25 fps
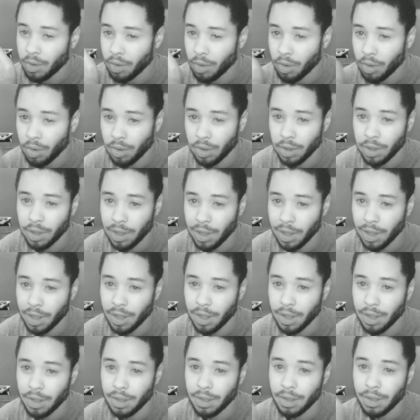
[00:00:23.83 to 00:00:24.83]

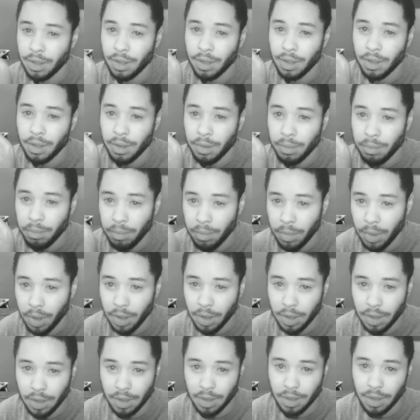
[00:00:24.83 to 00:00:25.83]
Online
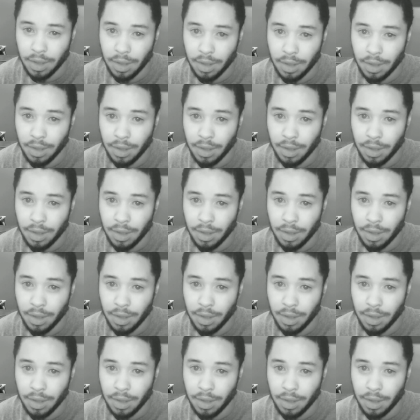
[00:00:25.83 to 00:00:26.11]
marketing